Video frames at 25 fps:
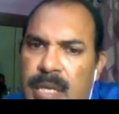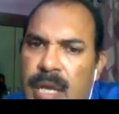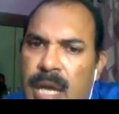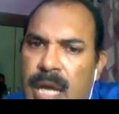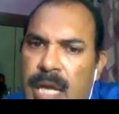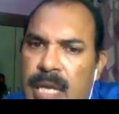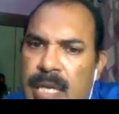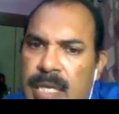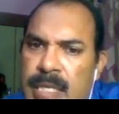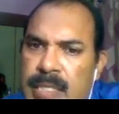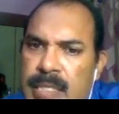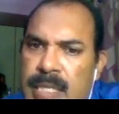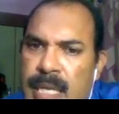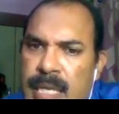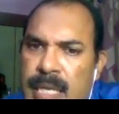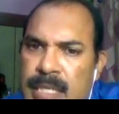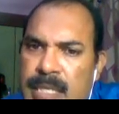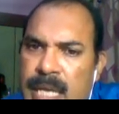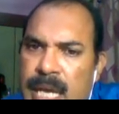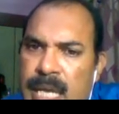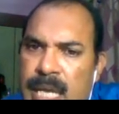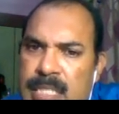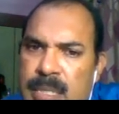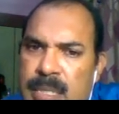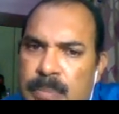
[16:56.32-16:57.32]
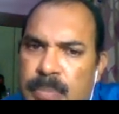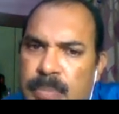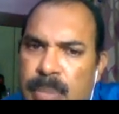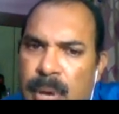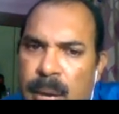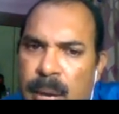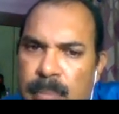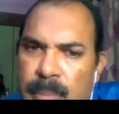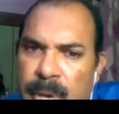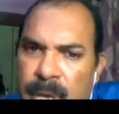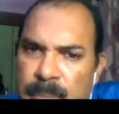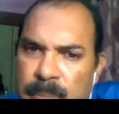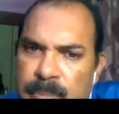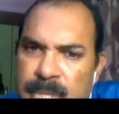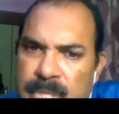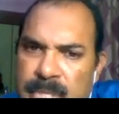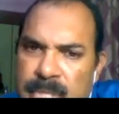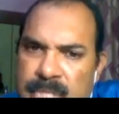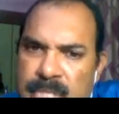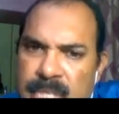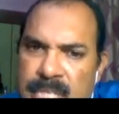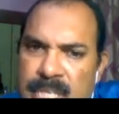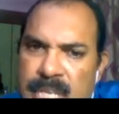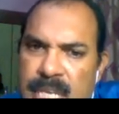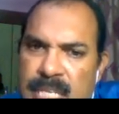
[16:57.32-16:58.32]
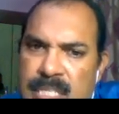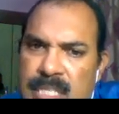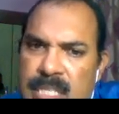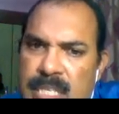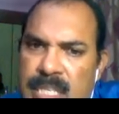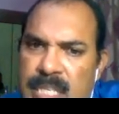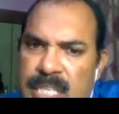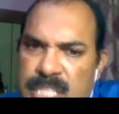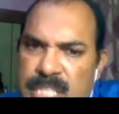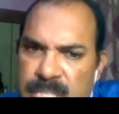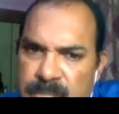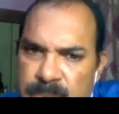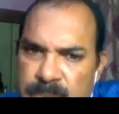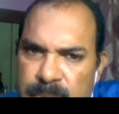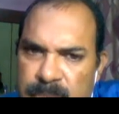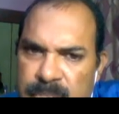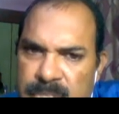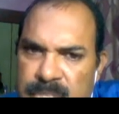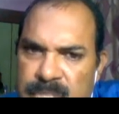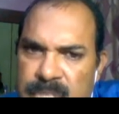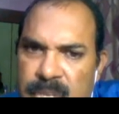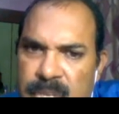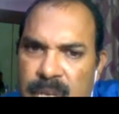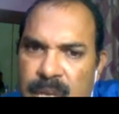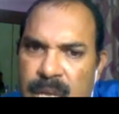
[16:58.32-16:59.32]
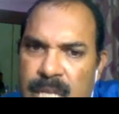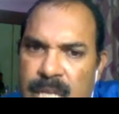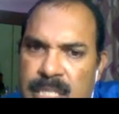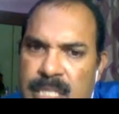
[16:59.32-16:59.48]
it has a palmar piece, it has a wrist piece.